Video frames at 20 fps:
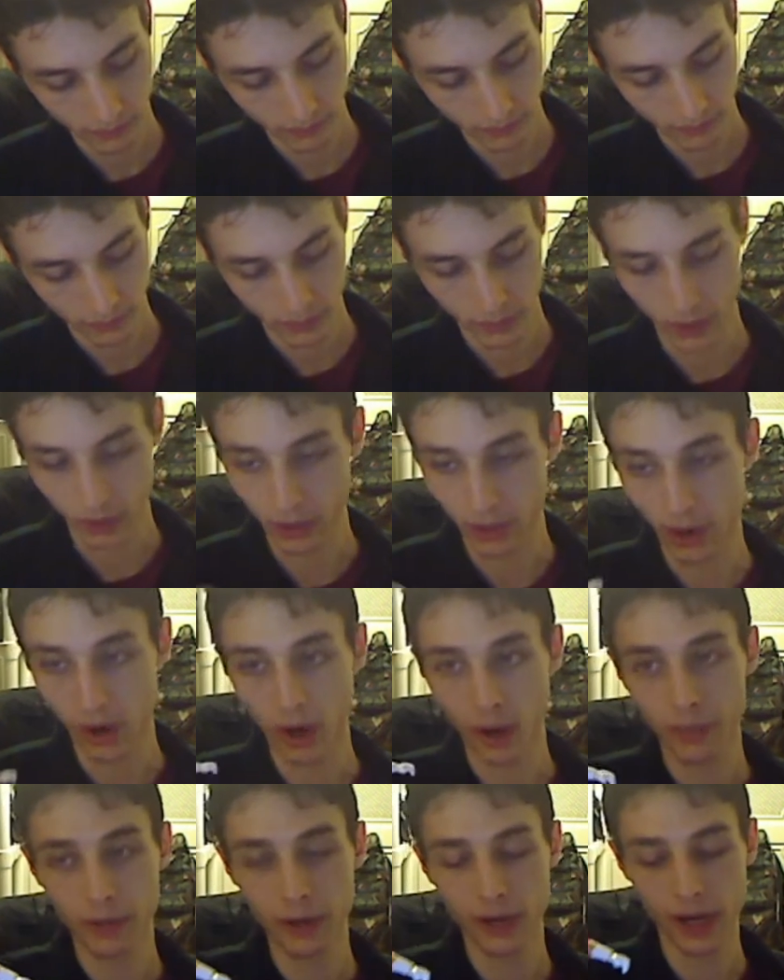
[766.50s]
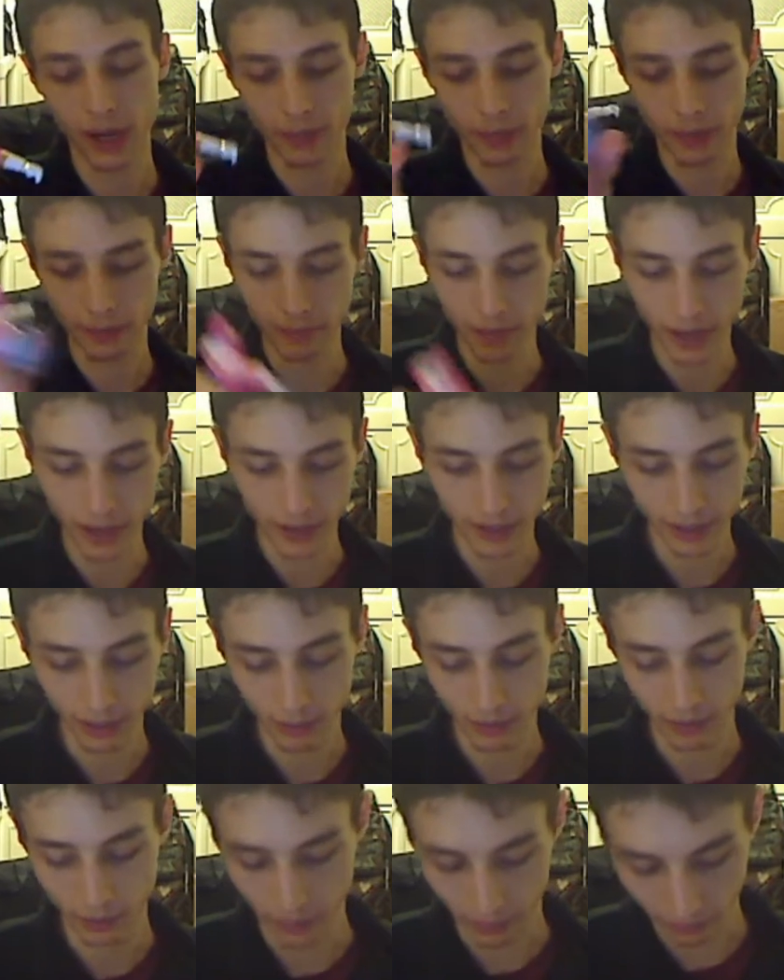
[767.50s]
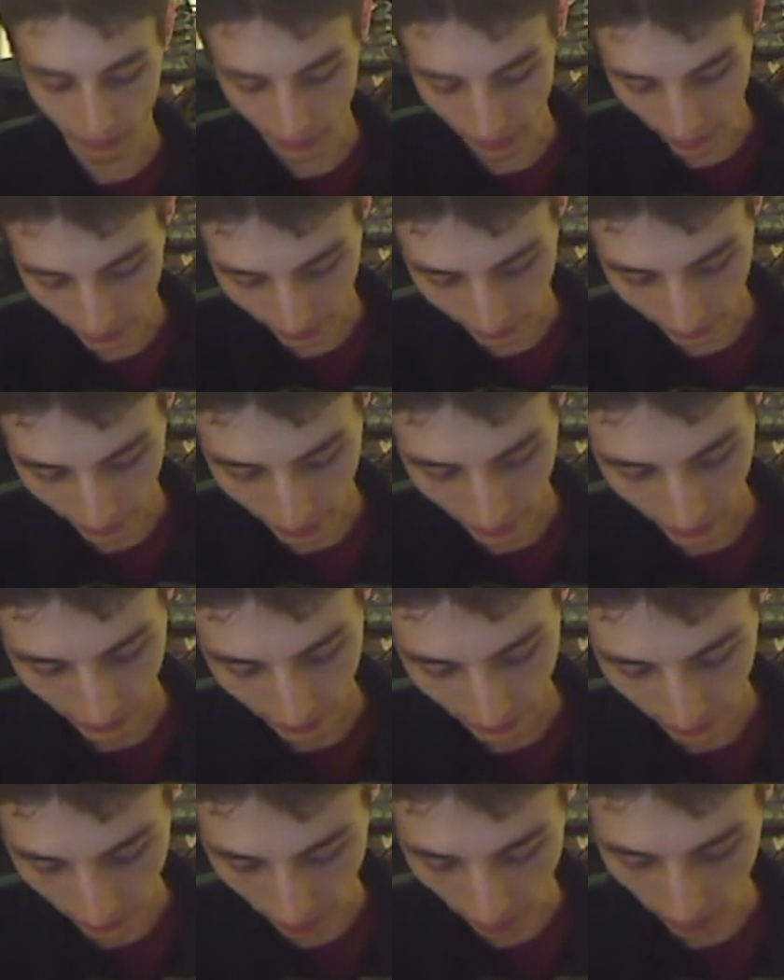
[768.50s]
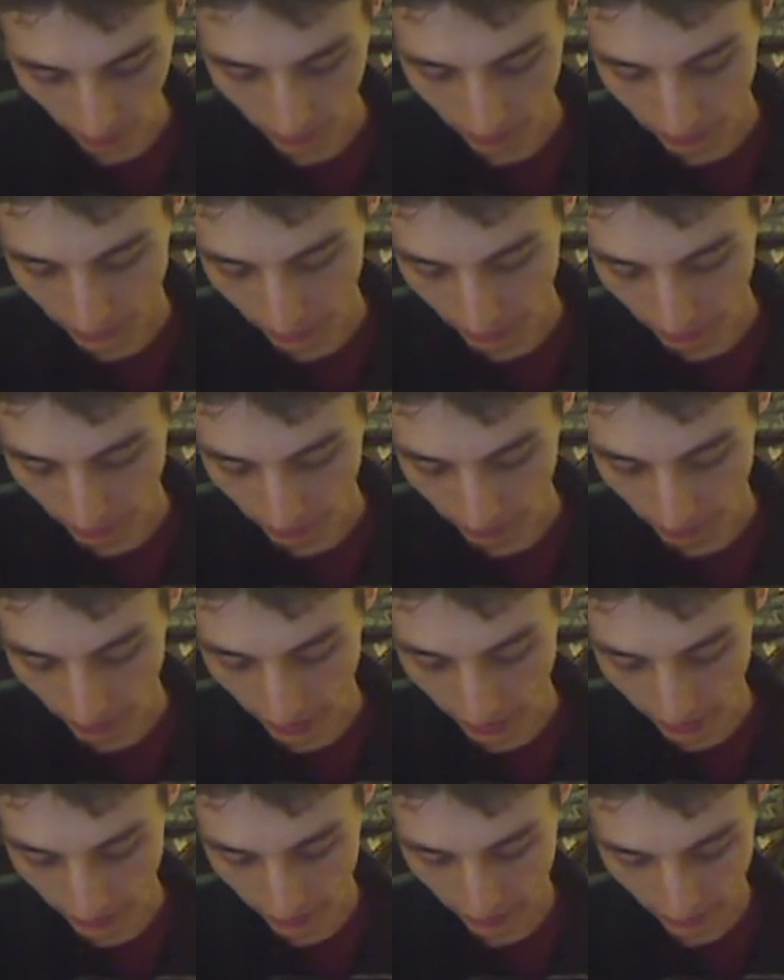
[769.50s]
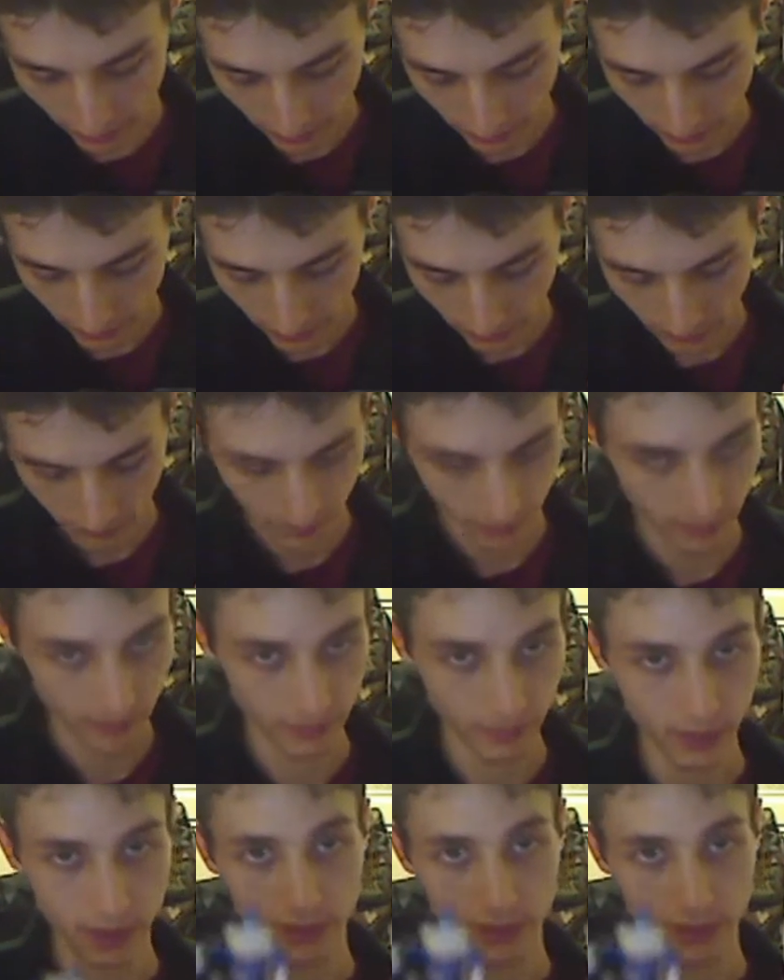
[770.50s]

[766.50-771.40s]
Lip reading: Her arm cannot be bent. I would have preferred if their arms could have been bent, but